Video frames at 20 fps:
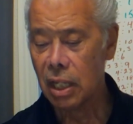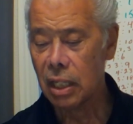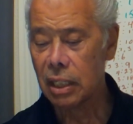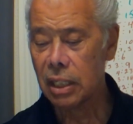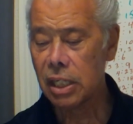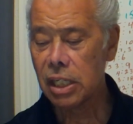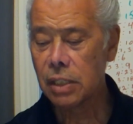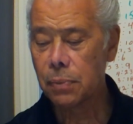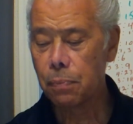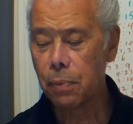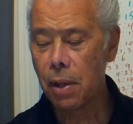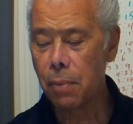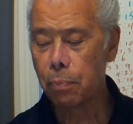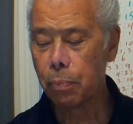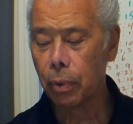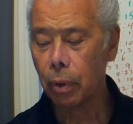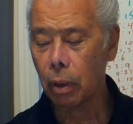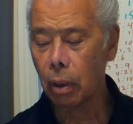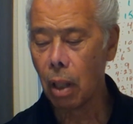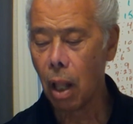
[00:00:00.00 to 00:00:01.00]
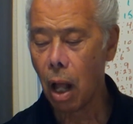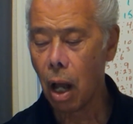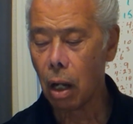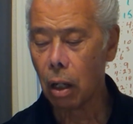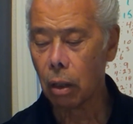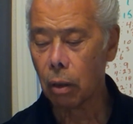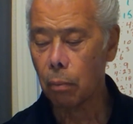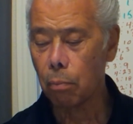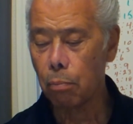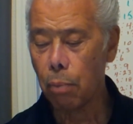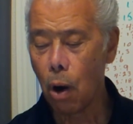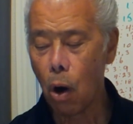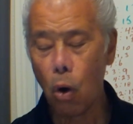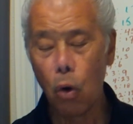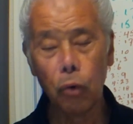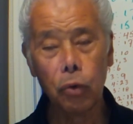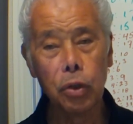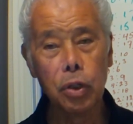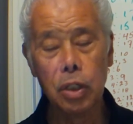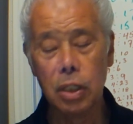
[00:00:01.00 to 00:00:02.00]
These people are
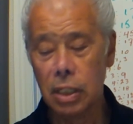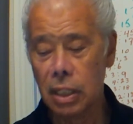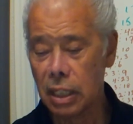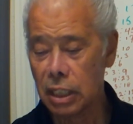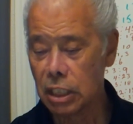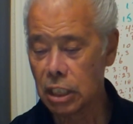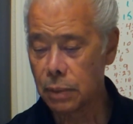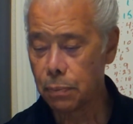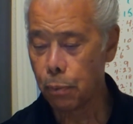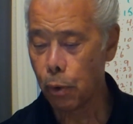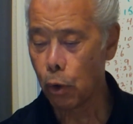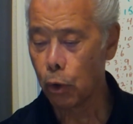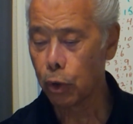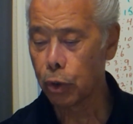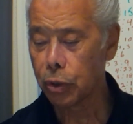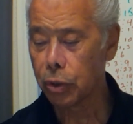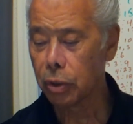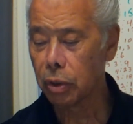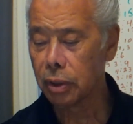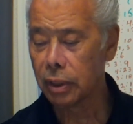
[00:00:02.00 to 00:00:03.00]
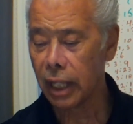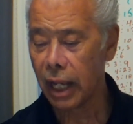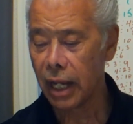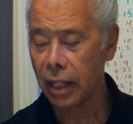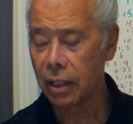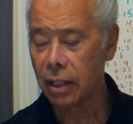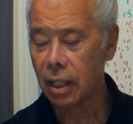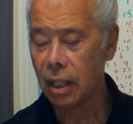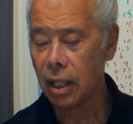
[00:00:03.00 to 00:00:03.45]
both spiritually